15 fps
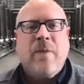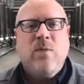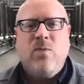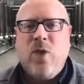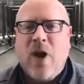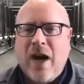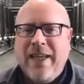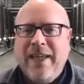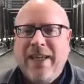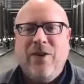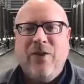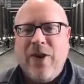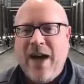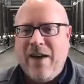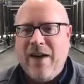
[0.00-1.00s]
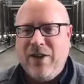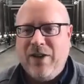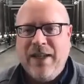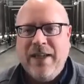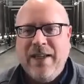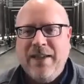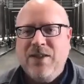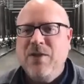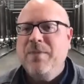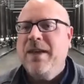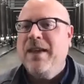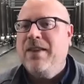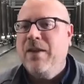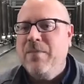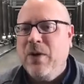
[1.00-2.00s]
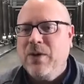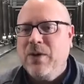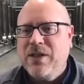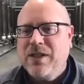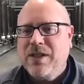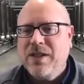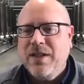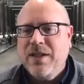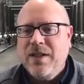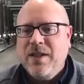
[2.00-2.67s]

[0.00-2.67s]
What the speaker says: Rocky, gravelly, to me, the most